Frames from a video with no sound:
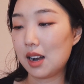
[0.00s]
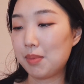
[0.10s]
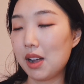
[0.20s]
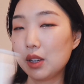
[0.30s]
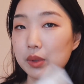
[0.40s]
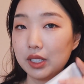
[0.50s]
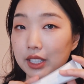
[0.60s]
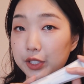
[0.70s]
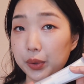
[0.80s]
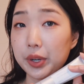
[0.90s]
I probably will
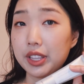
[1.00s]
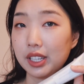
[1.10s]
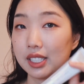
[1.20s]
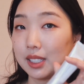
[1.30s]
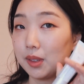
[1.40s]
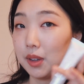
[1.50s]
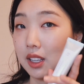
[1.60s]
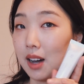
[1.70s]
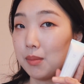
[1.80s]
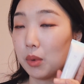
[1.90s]
enjoy this a
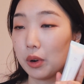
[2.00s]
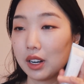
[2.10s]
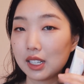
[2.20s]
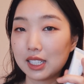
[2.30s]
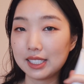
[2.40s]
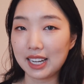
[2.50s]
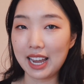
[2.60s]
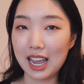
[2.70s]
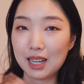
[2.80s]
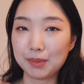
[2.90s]
lot more because I
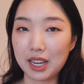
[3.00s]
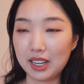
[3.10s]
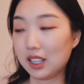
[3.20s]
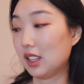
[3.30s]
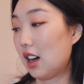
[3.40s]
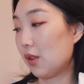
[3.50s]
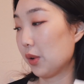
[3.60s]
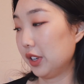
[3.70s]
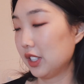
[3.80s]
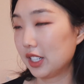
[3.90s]
am getting a lot
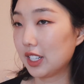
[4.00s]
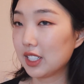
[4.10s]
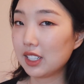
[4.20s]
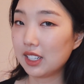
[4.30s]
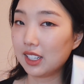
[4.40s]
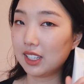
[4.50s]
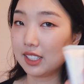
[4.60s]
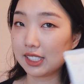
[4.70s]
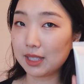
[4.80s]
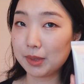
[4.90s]
oilier in
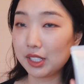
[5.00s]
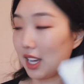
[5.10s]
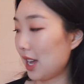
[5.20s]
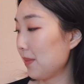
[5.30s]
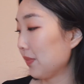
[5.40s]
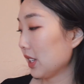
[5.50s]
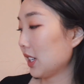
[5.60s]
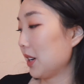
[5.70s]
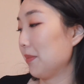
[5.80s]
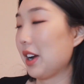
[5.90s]
the summertime
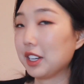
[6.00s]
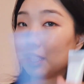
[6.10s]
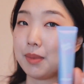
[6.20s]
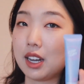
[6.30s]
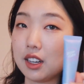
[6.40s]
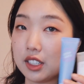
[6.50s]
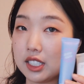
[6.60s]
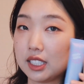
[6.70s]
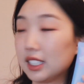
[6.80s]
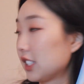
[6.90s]
compared to my
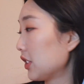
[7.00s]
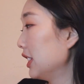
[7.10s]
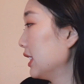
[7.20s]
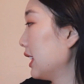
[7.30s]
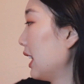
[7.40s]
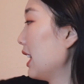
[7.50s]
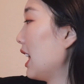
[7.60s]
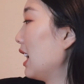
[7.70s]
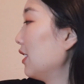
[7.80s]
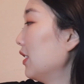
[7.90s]
other sunscreens that I
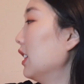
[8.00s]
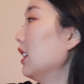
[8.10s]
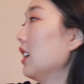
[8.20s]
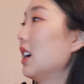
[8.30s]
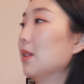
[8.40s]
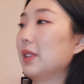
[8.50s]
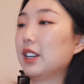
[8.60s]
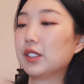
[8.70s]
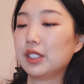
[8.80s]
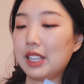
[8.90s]
have.
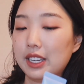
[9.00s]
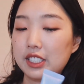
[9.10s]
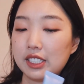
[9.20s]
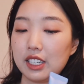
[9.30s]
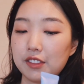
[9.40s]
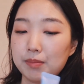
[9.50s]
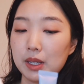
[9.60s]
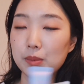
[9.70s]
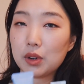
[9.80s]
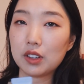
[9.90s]
They just give
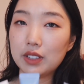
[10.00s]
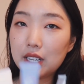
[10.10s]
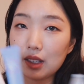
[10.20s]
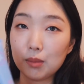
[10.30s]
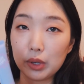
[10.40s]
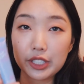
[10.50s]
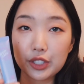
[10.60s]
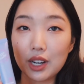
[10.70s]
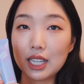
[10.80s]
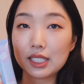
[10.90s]
me more of like a
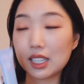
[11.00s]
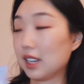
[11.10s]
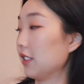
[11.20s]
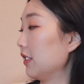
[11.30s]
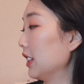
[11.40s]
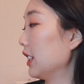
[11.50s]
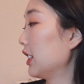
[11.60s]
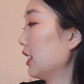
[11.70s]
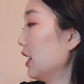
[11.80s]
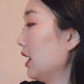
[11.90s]
moisturized kind of finish.